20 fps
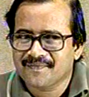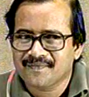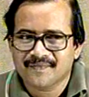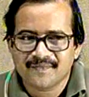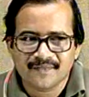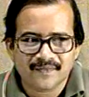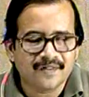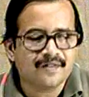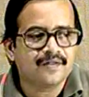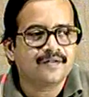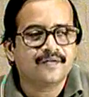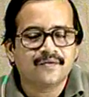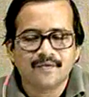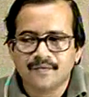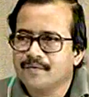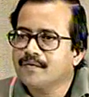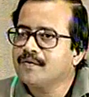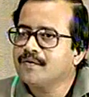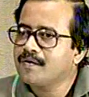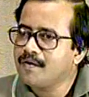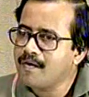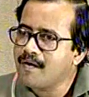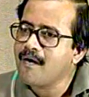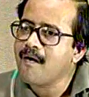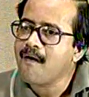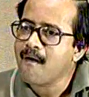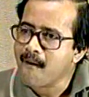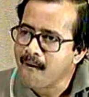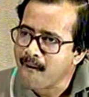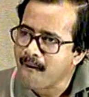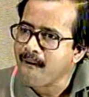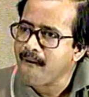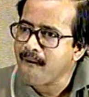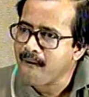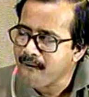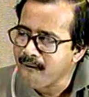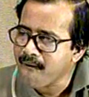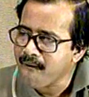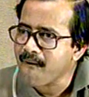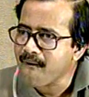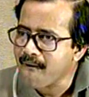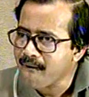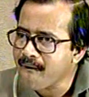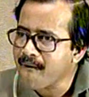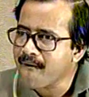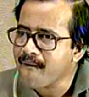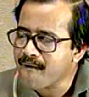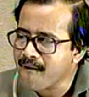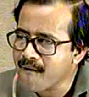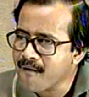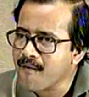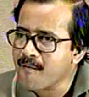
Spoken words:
I mean, can we represent the noise vector